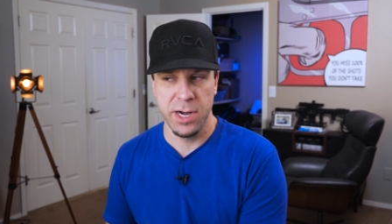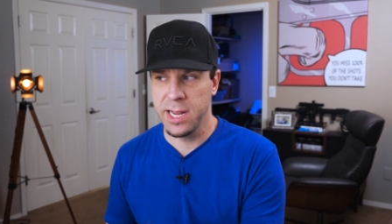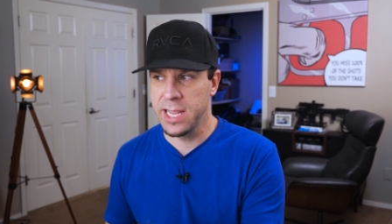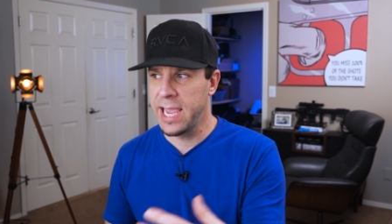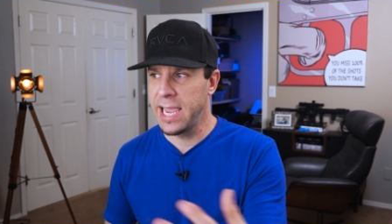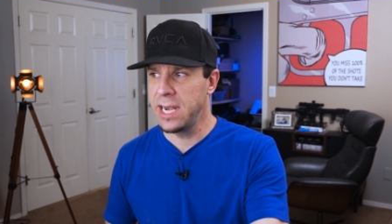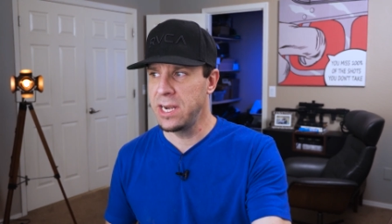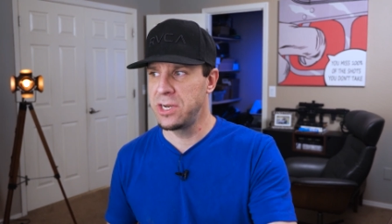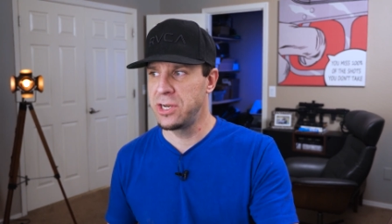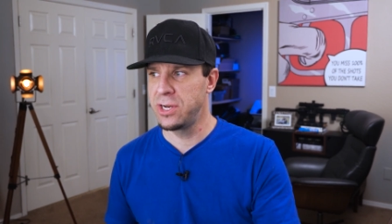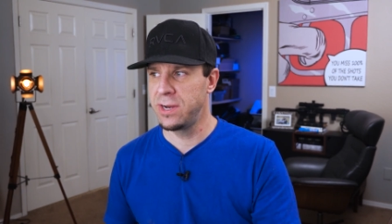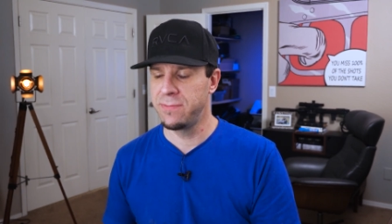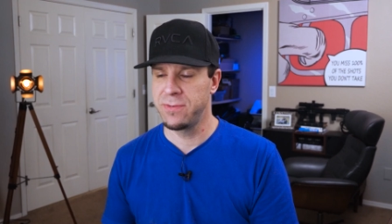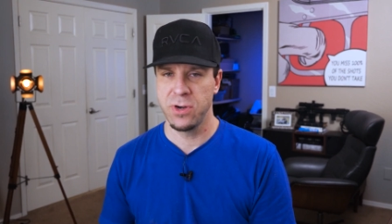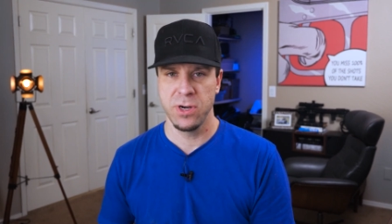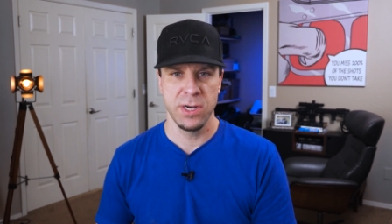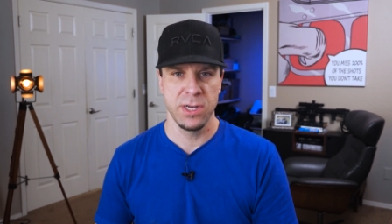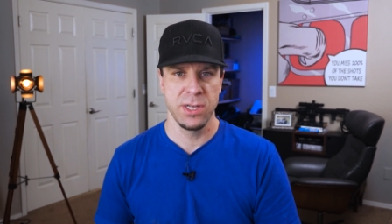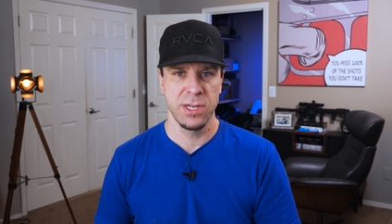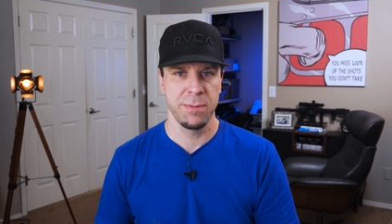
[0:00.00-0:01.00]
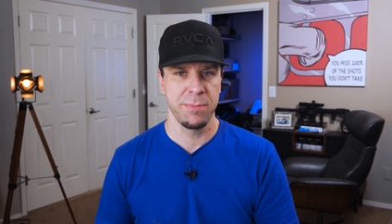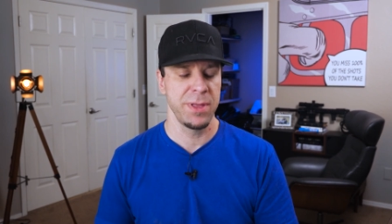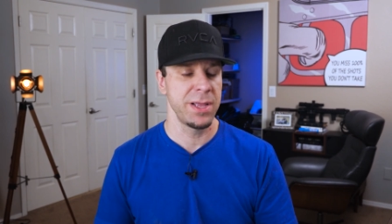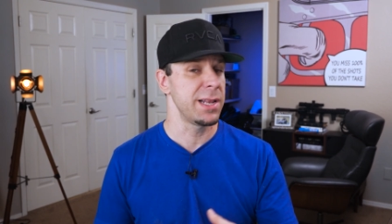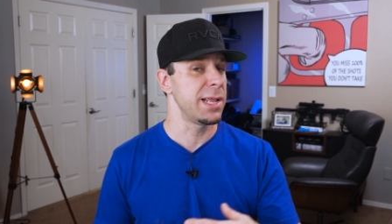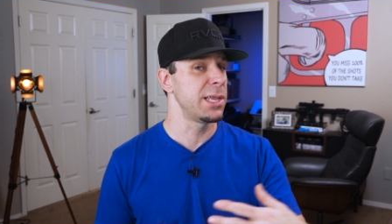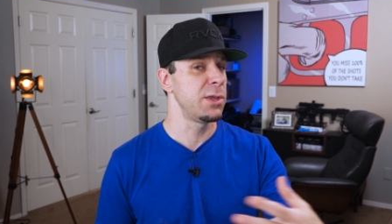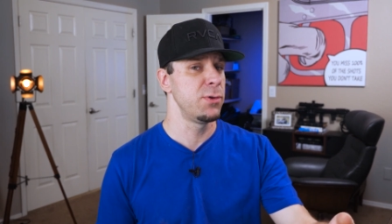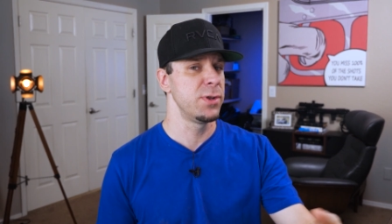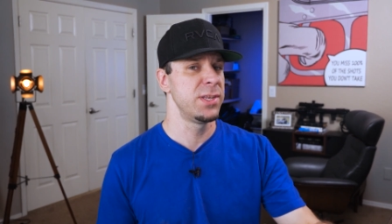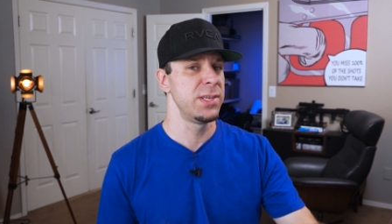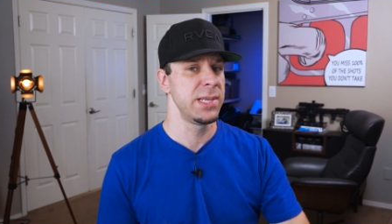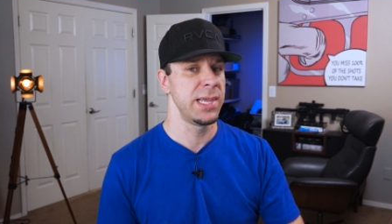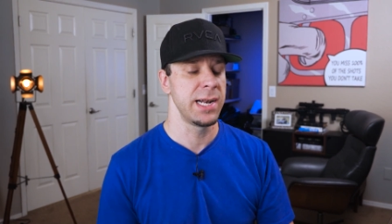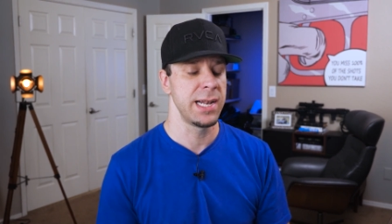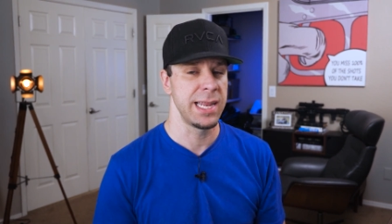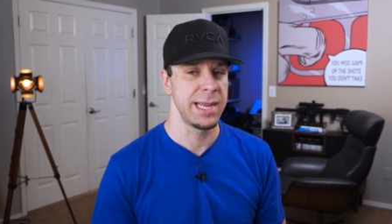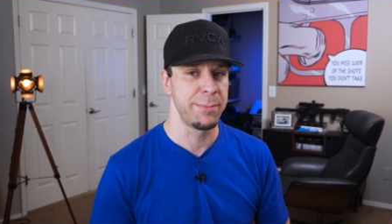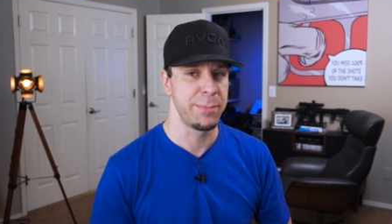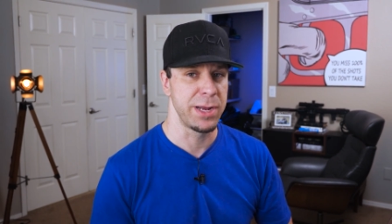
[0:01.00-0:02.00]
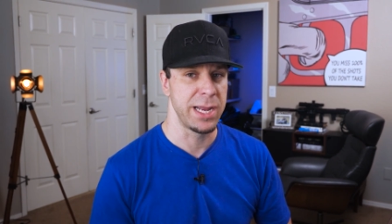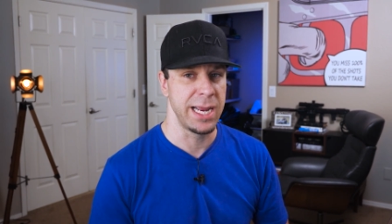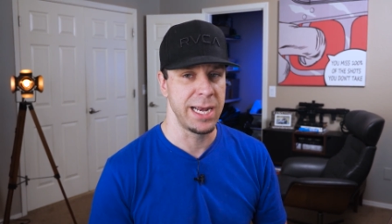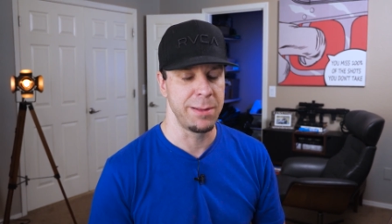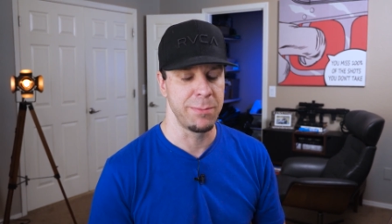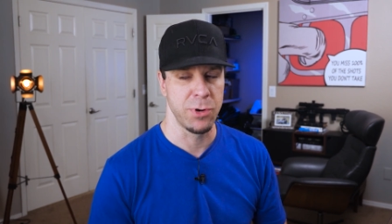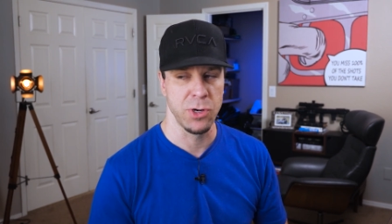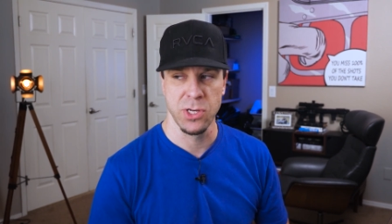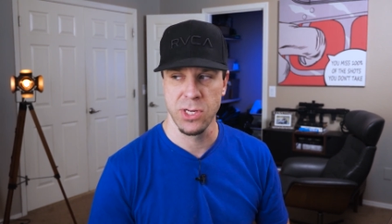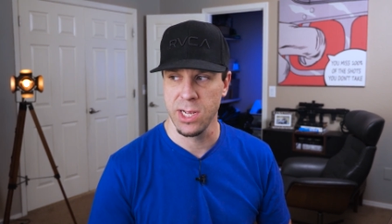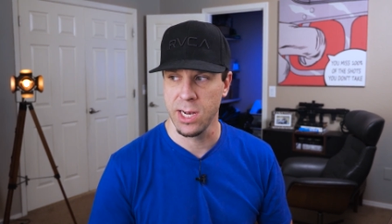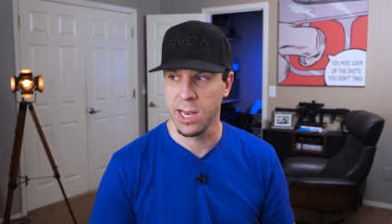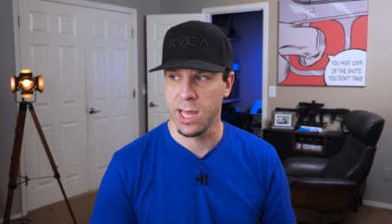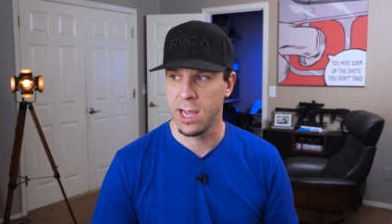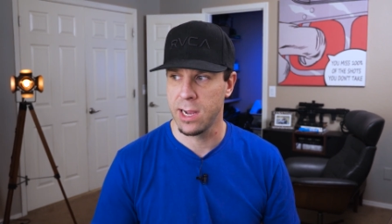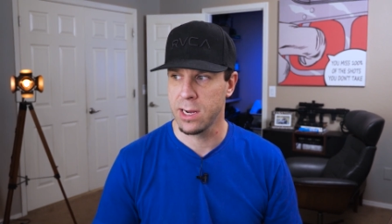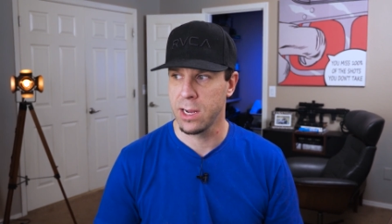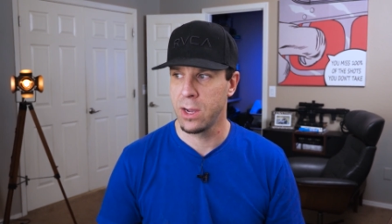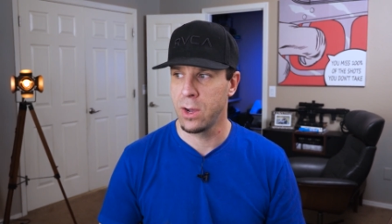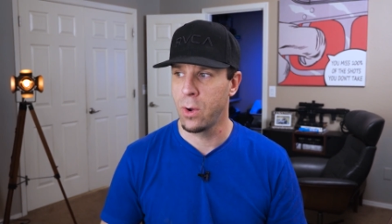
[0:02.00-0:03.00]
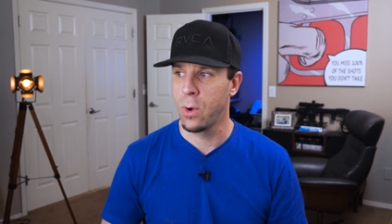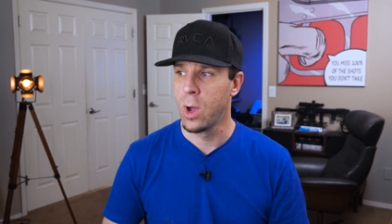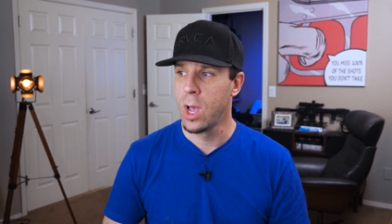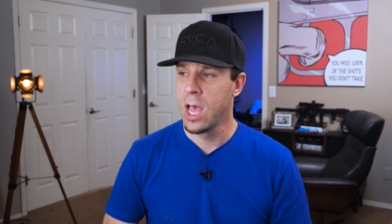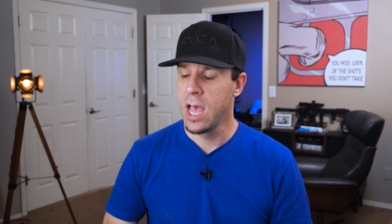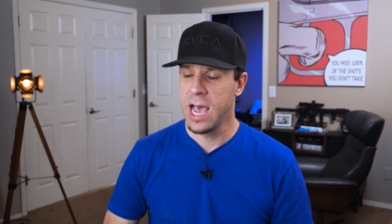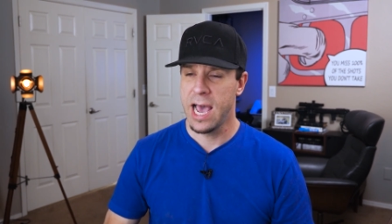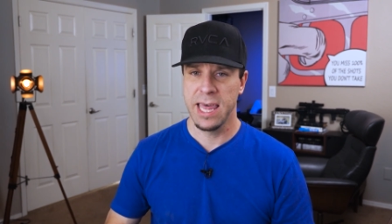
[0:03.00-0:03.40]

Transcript: And a gated shifter is something like you would see in a Lamborghini Murcielago.